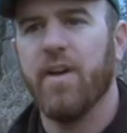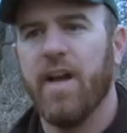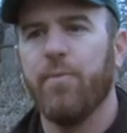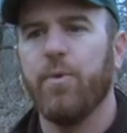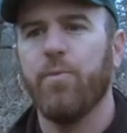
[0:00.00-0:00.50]

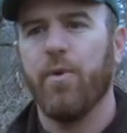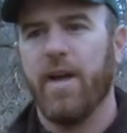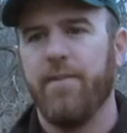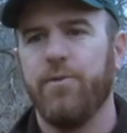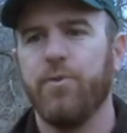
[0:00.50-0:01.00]
and we won't
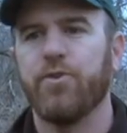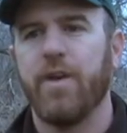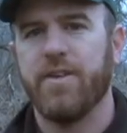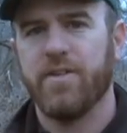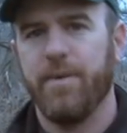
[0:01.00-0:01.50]
have new
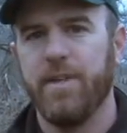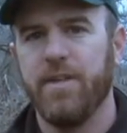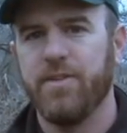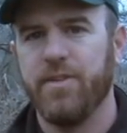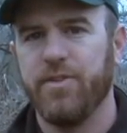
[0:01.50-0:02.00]
trash coming
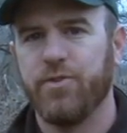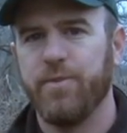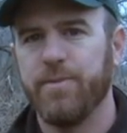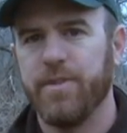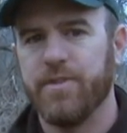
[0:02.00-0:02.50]
into the
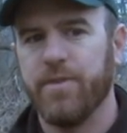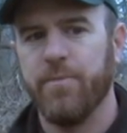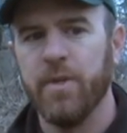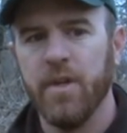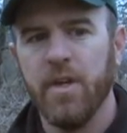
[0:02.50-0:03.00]
stream system,
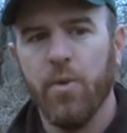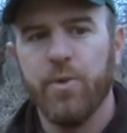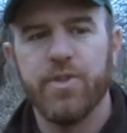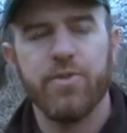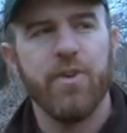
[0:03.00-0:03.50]

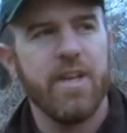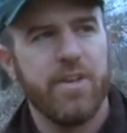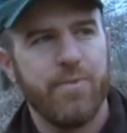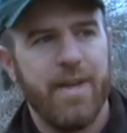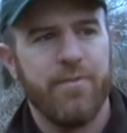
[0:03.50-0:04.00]
which is great
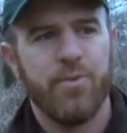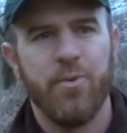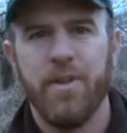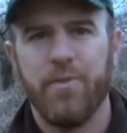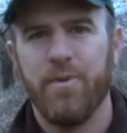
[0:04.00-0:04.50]
because we have
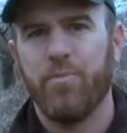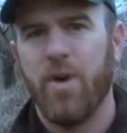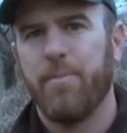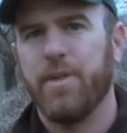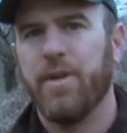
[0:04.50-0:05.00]
23
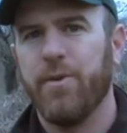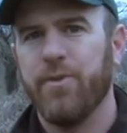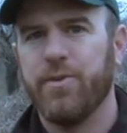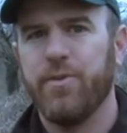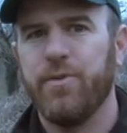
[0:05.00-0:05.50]
property
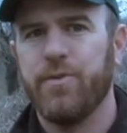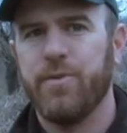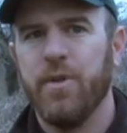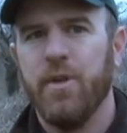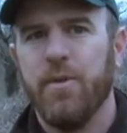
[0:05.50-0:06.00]
owners
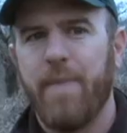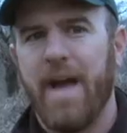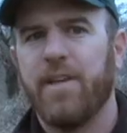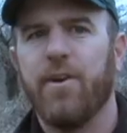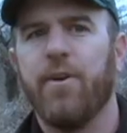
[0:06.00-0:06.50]
whose
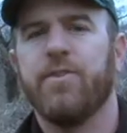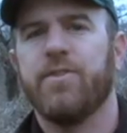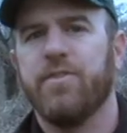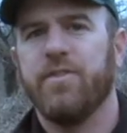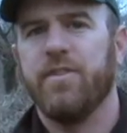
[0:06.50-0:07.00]

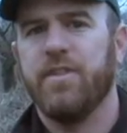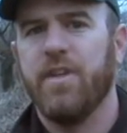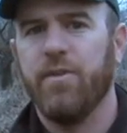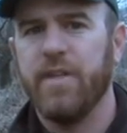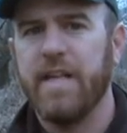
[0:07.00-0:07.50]
backyards,
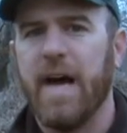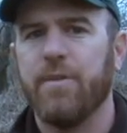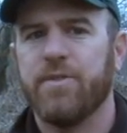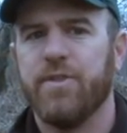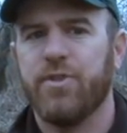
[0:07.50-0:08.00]
lead
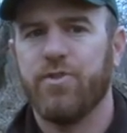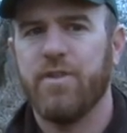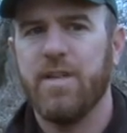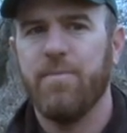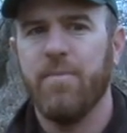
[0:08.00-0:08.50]
out to the
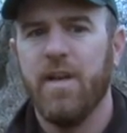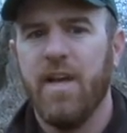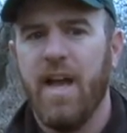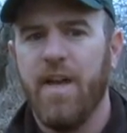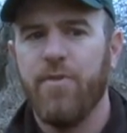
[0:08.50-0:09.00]
stream,
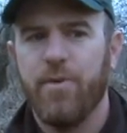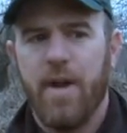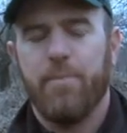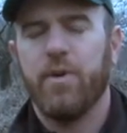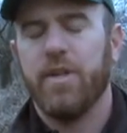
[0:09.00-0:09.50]
and they're
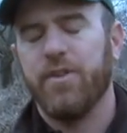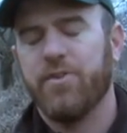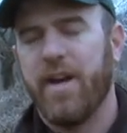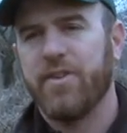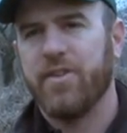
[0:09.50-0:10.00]
not putting the
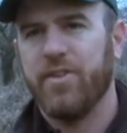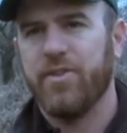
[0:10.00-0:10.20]
trash in the